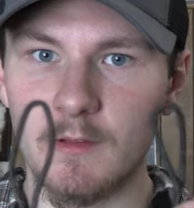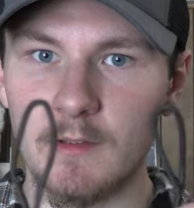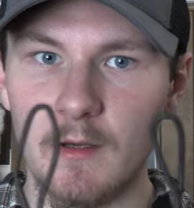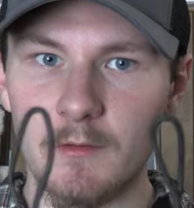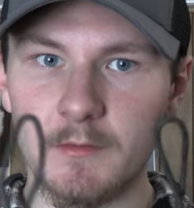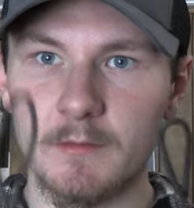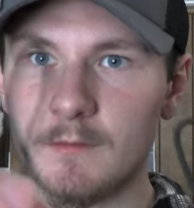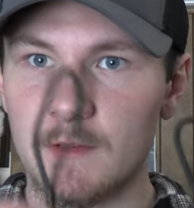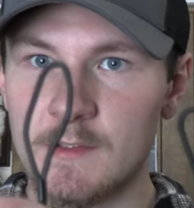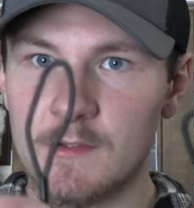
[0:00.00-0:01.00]
than the
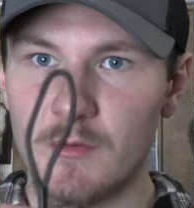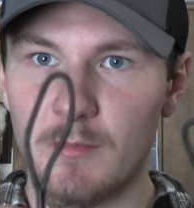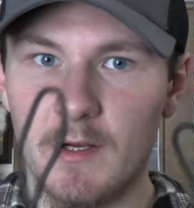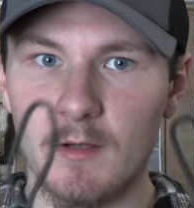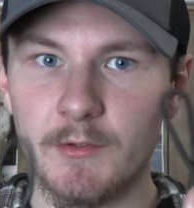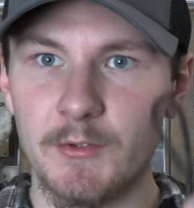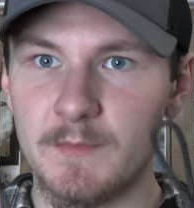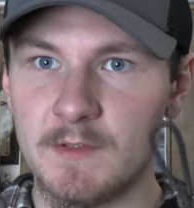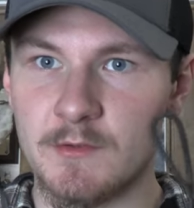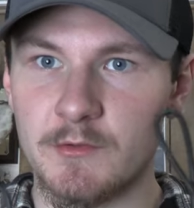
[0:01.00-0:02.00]
other. This is your bigger
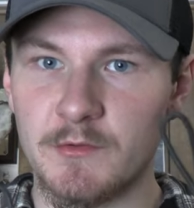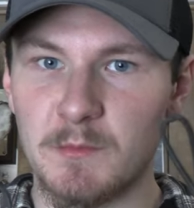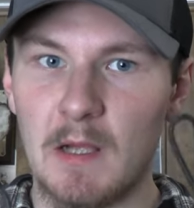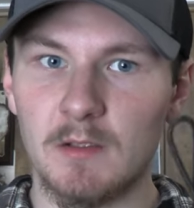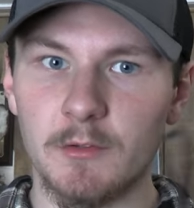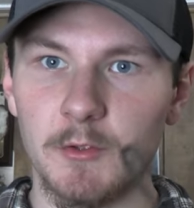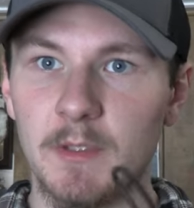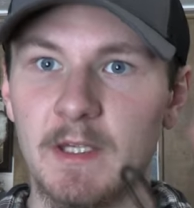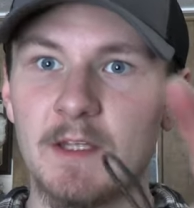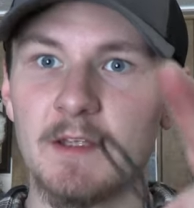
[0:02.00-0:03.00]
loop, this is your smaller
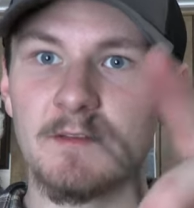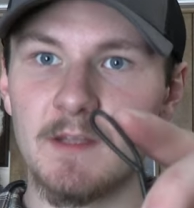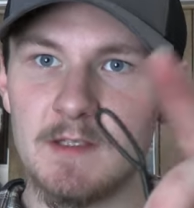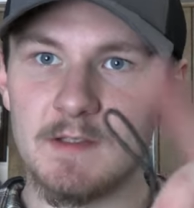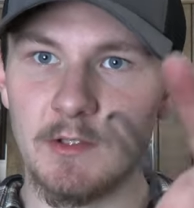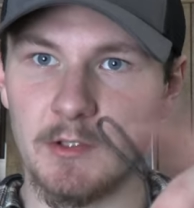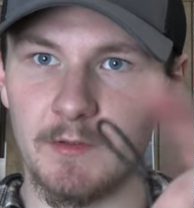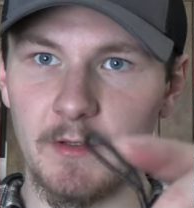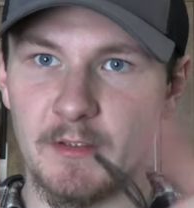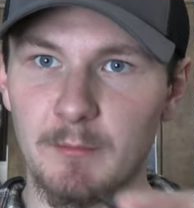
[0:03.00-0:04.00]
loop. This
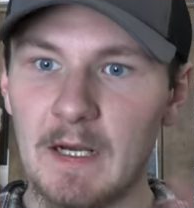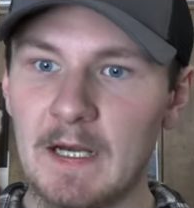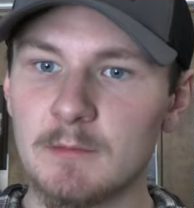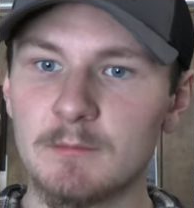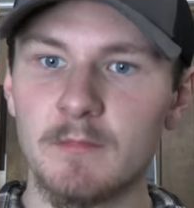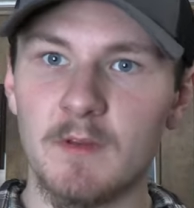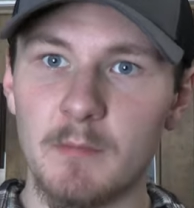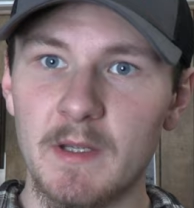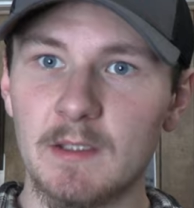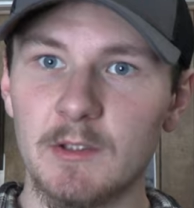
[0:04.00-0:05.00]
hooks on the bottom, the
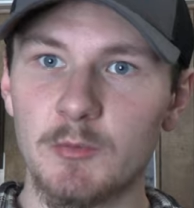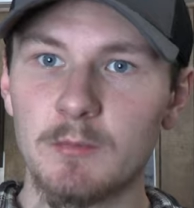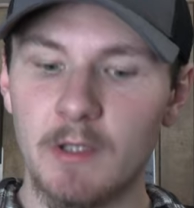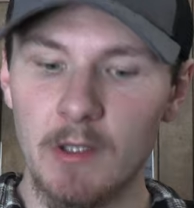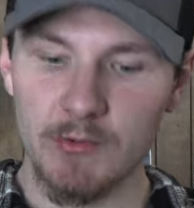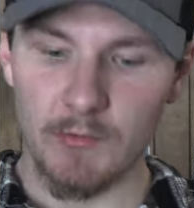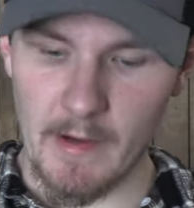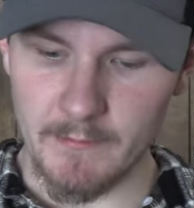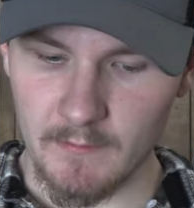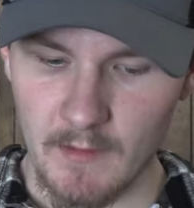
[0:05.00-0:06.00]
big loop goes
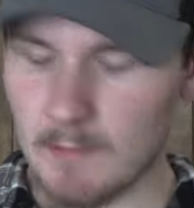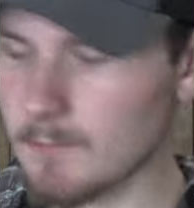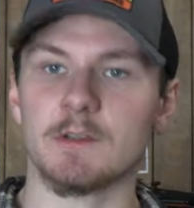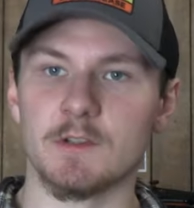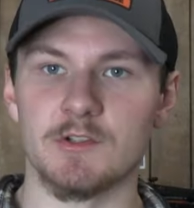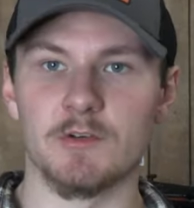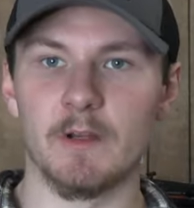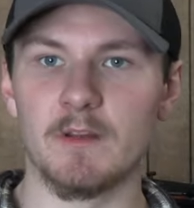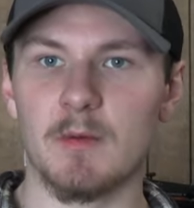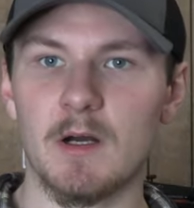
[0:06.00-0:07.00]
around the top. To
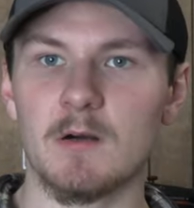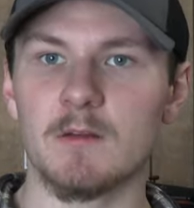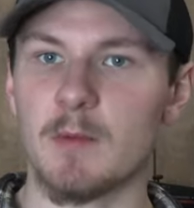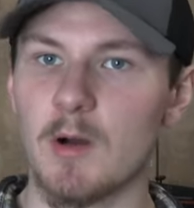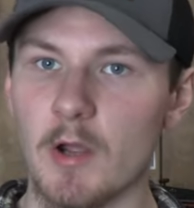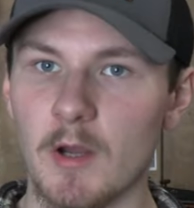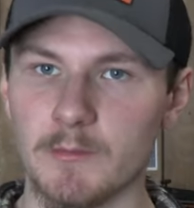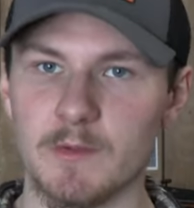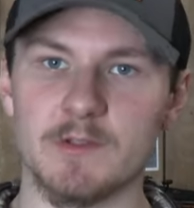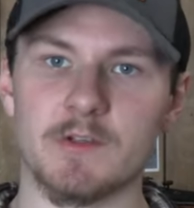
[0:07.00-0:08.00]
string the bow
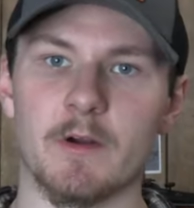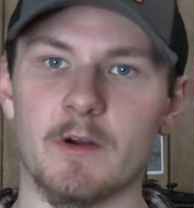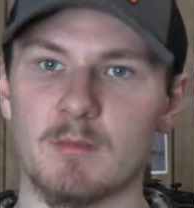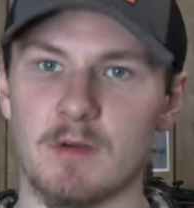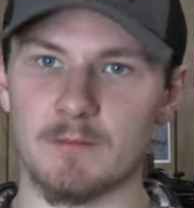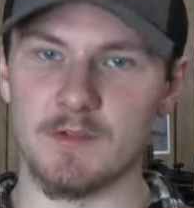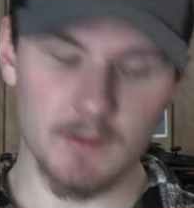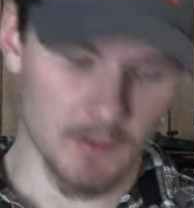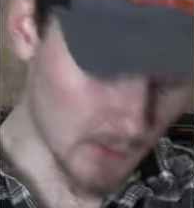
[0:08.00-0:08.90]
comes with a stringer, but I'm just gonna